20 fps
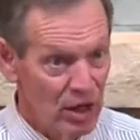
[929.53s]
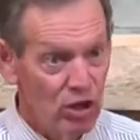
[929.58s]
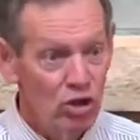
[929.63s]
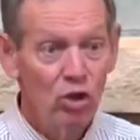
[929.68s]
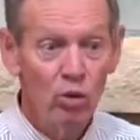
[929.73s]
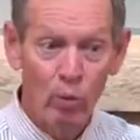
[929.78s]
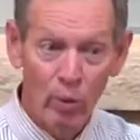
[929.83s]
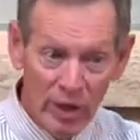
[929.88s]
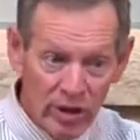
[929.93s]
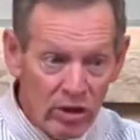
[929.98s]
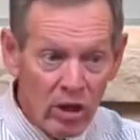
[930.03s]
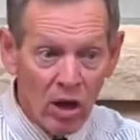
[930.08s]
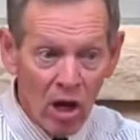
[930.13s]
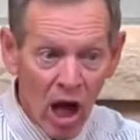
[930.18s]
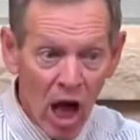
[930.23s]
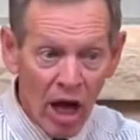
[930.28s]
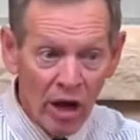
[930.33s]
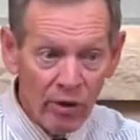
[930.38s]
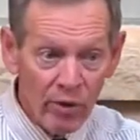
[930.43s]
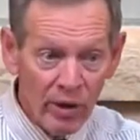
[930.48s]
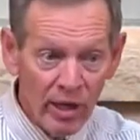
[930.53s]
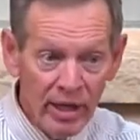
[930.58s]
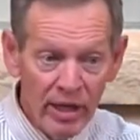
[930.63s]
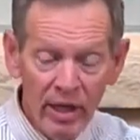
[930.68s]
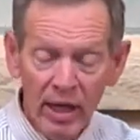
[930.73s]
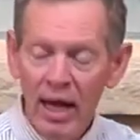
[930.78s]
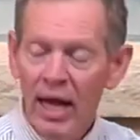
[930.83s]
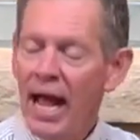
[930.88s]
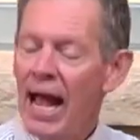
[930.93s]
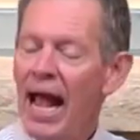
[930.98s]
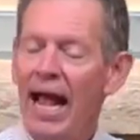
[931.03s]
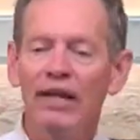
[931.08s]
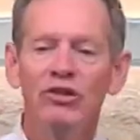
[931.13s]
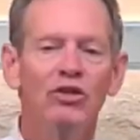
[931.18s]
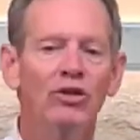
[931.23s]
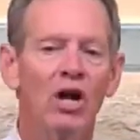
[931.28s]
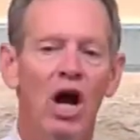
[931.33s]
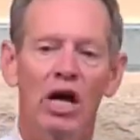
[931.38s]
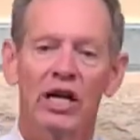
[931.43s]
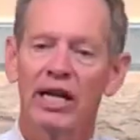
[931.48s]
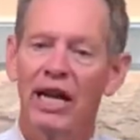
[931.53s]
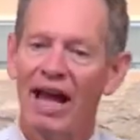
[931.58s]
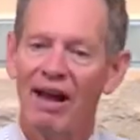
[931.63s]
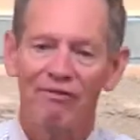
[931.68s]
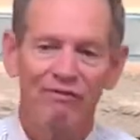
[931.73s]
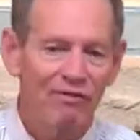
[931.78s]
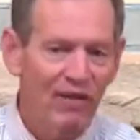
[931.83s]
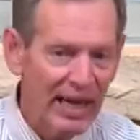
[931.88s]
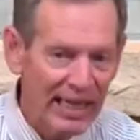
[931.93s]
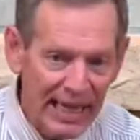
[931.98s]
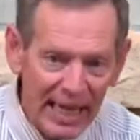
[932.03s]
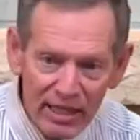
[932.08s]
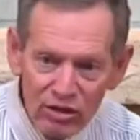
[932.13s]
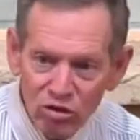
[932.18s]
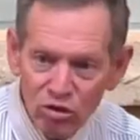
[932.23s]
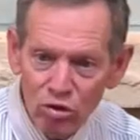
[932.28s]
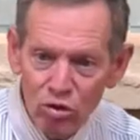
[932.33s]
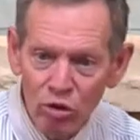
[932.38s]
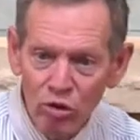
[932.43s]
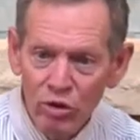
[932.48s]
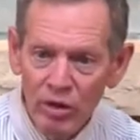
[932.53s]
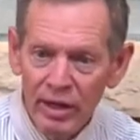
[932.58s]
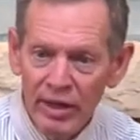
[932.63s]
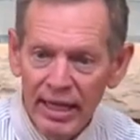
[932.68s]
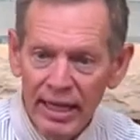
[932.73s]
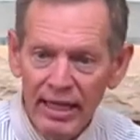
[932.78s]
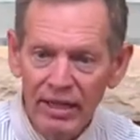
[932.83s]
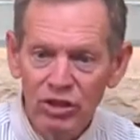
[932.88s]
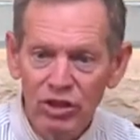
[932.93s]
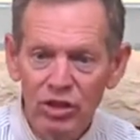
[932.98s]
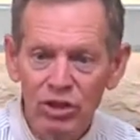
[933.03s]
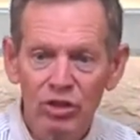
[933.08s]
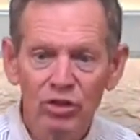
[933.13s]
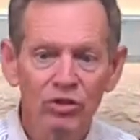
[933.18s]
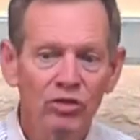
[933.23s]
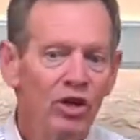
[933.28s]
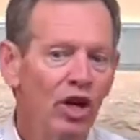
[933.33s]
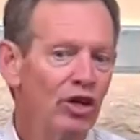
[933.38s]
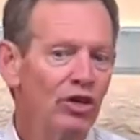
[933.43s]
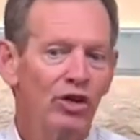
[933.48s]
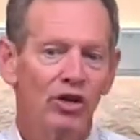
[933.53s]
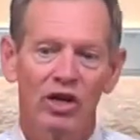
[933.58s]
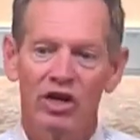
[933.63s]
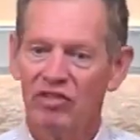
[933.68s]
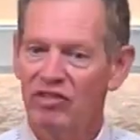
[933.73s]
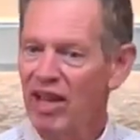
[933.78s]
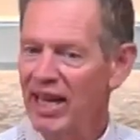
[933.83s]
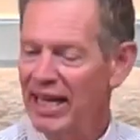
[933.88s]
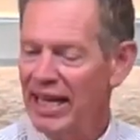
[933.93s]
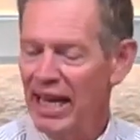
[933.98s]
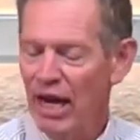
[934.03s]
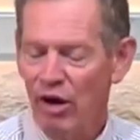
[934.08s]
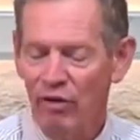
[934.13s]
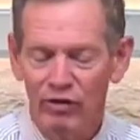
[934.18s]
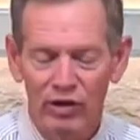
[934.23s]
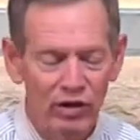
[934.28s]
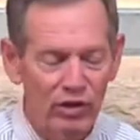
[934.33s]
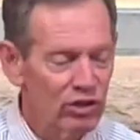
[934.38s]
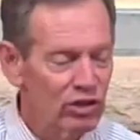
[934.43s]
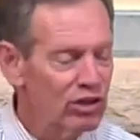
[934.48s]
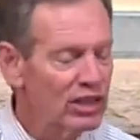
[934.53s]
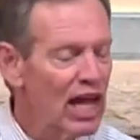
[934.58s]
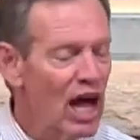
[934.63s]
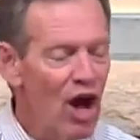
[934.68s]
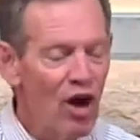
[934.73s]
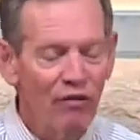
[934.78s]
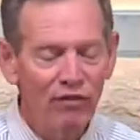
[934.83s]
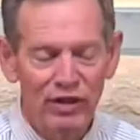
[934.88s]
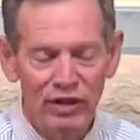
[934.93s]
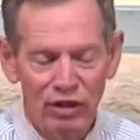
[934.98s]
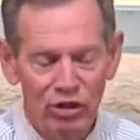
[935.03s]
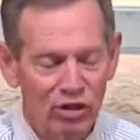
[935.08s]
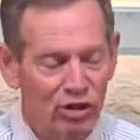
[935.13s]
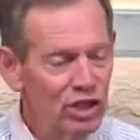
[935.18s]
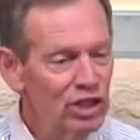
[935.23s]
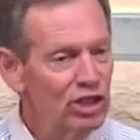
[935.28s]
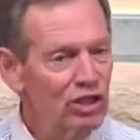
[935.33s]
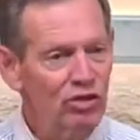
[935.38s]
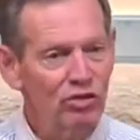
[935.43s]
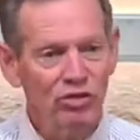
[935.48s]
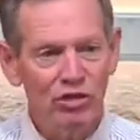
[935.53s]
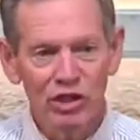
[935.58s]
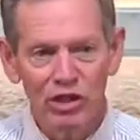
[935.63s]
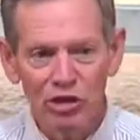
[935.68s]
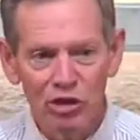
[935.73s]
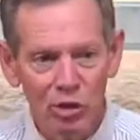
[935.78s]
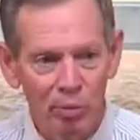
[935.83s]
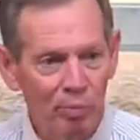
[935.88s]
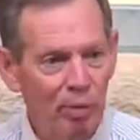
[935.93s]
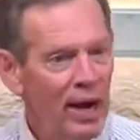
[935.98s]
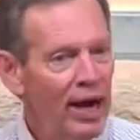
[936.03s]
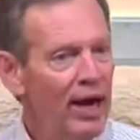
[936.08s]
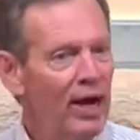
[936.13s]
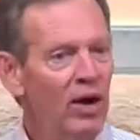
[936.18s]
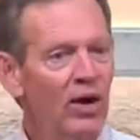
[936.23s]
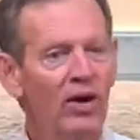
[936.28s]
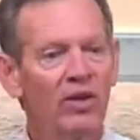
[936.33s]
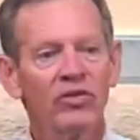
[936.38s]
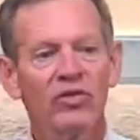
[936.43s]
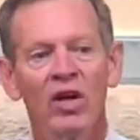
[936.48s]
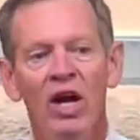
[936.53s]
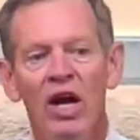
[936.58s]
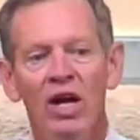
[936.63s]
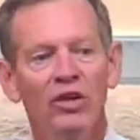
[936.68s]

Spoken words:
You win the lottery and you're not going to have financial issues. You're going to take care of yourself and your children and your parents.